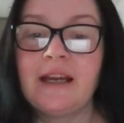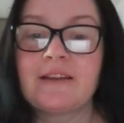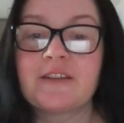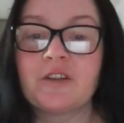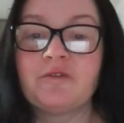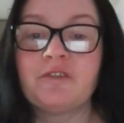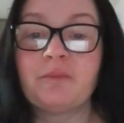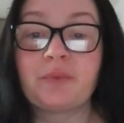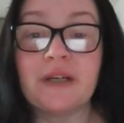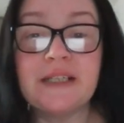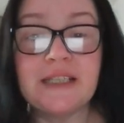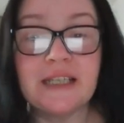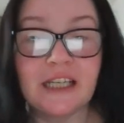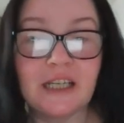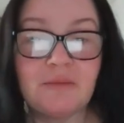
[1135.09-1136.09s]
So for
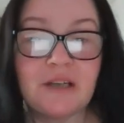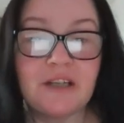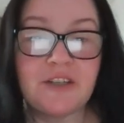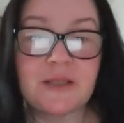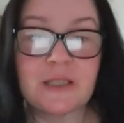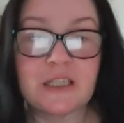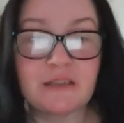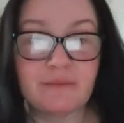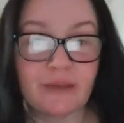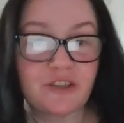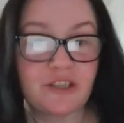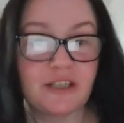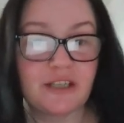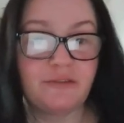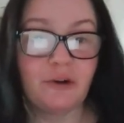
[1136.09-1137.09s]
printing images,
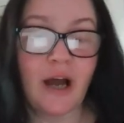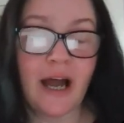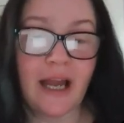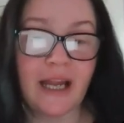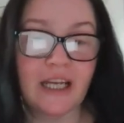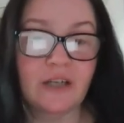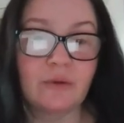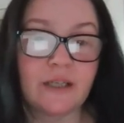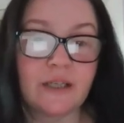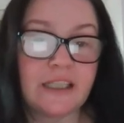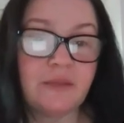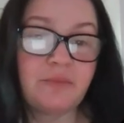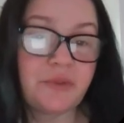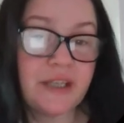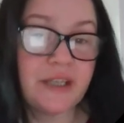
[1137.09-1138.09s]
especially for high
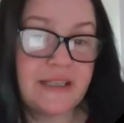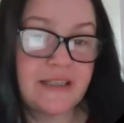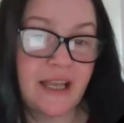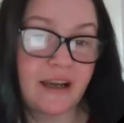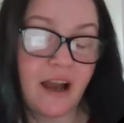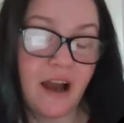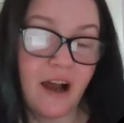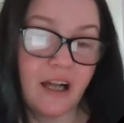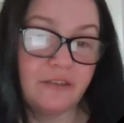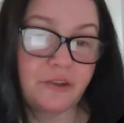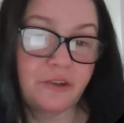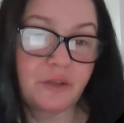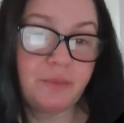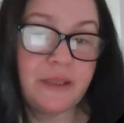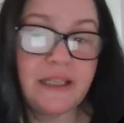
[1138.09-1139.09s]
quality prints like
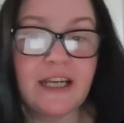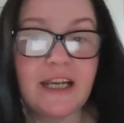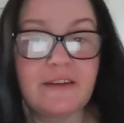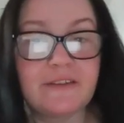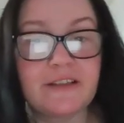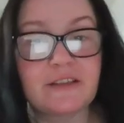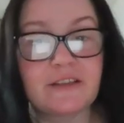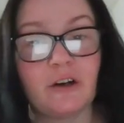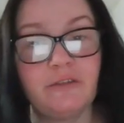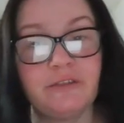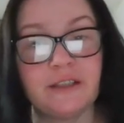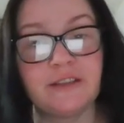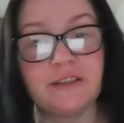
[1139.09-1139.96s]
artwork, PDF is often